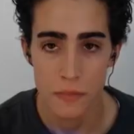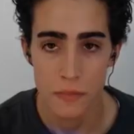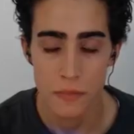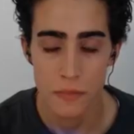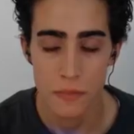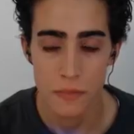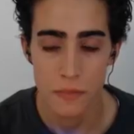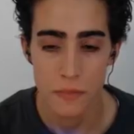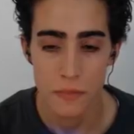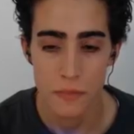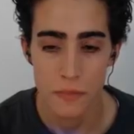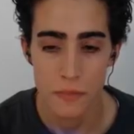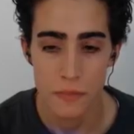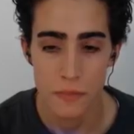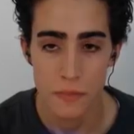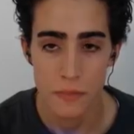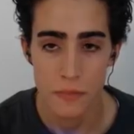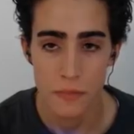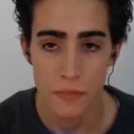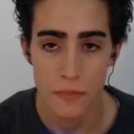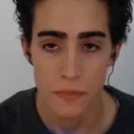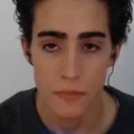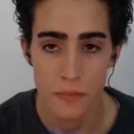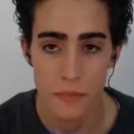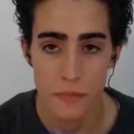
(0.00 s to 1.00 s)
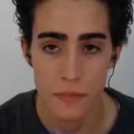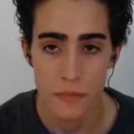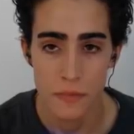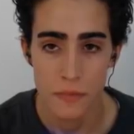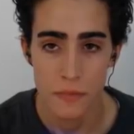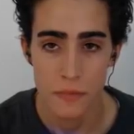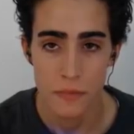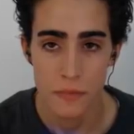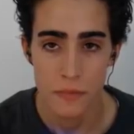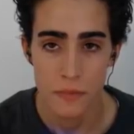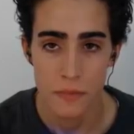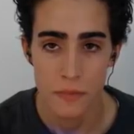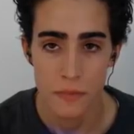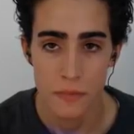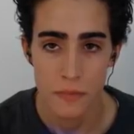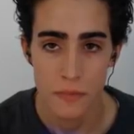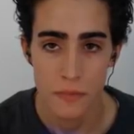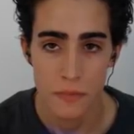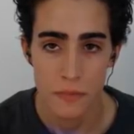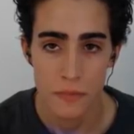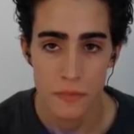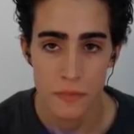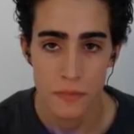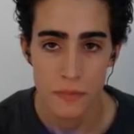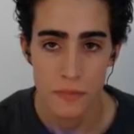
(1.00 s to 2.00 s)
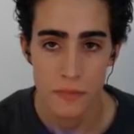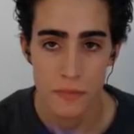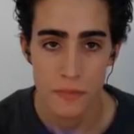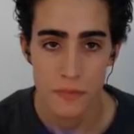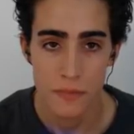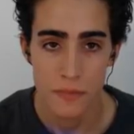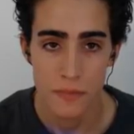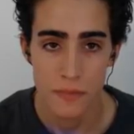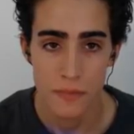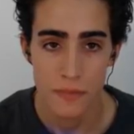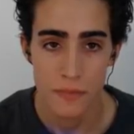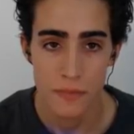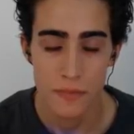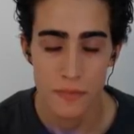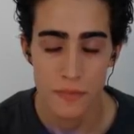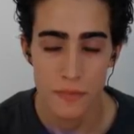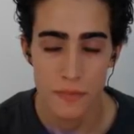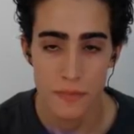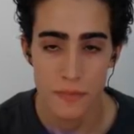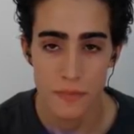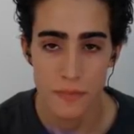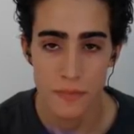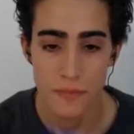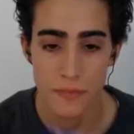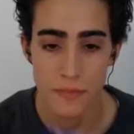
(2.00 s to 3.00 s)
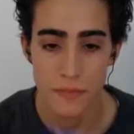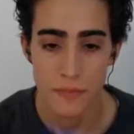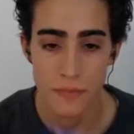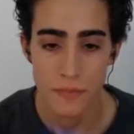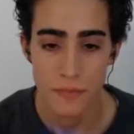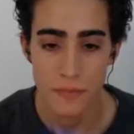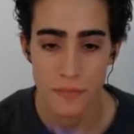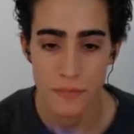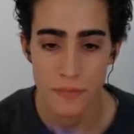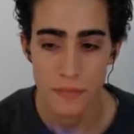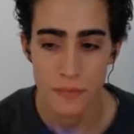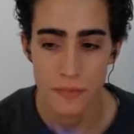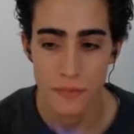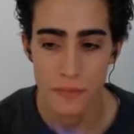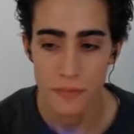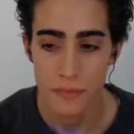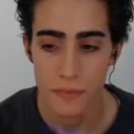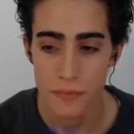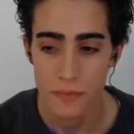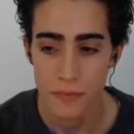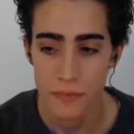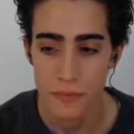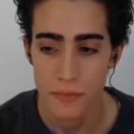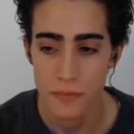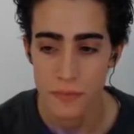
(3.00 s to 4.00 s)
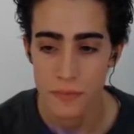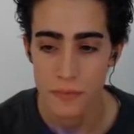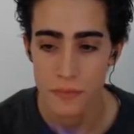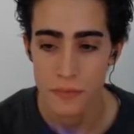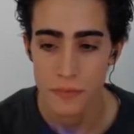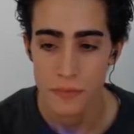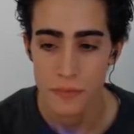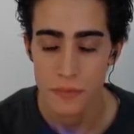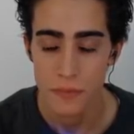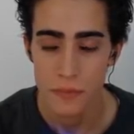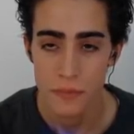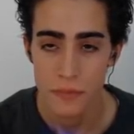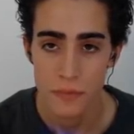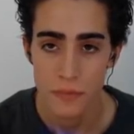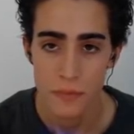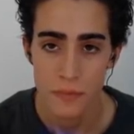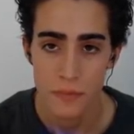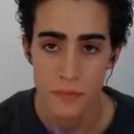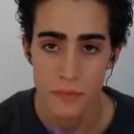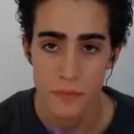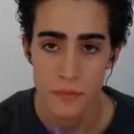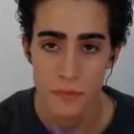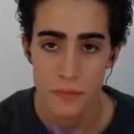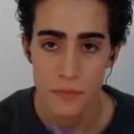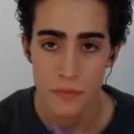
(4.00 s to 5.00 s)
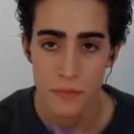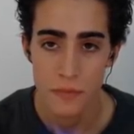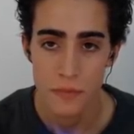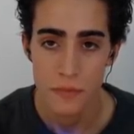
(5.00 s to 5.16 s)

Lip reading: The person shown says nothing.